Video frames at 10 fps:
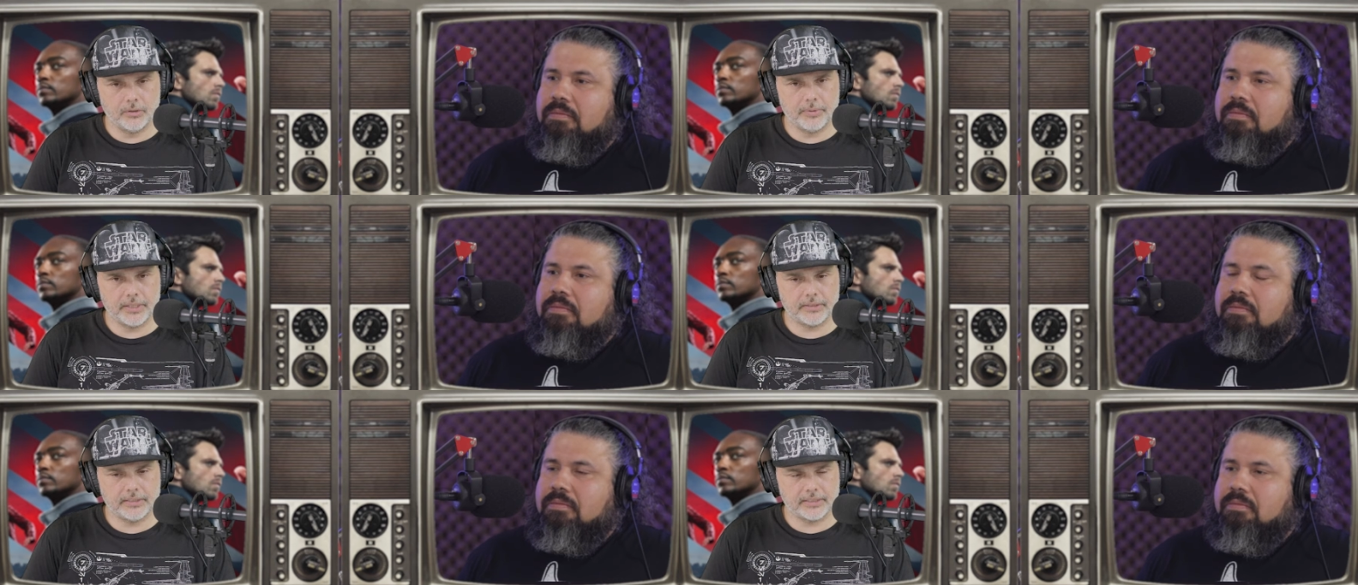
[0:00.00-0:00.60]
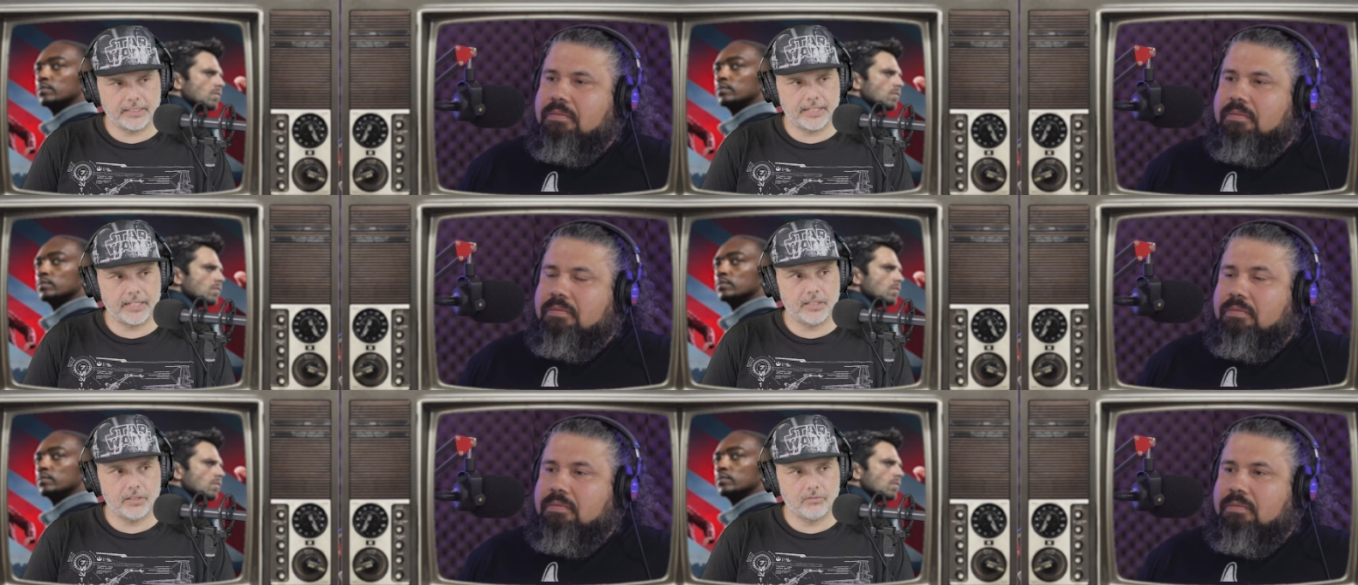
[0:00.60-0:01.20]
Speaker 1: a little bit. He's going to
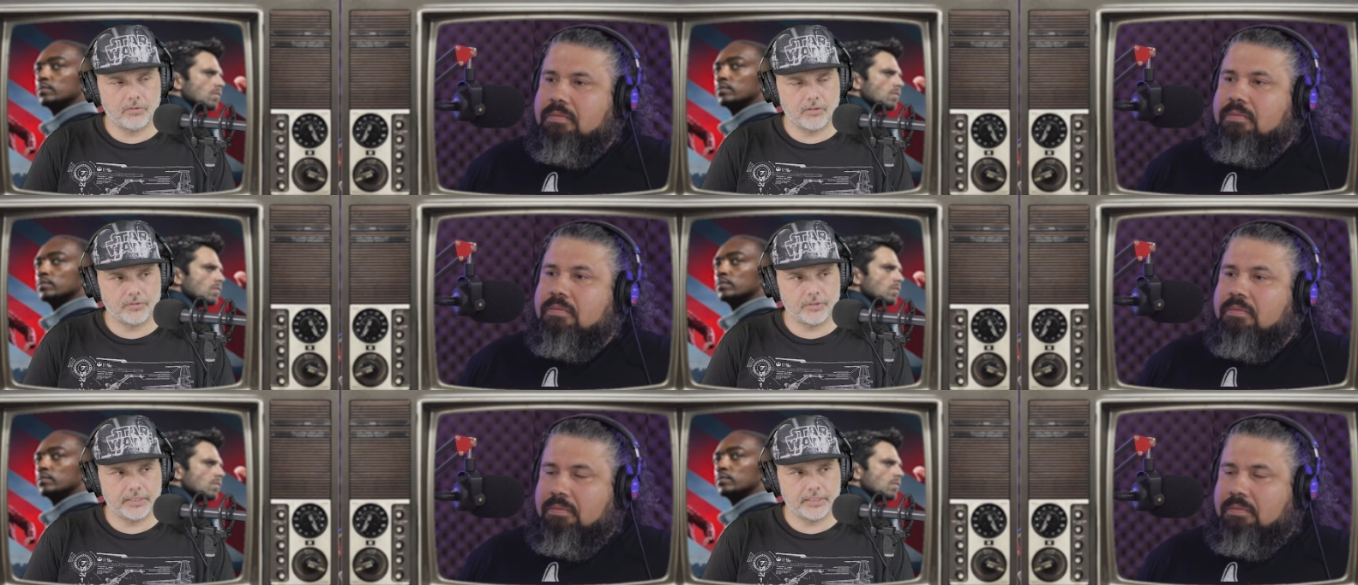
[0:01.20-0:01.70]
get a little rougher.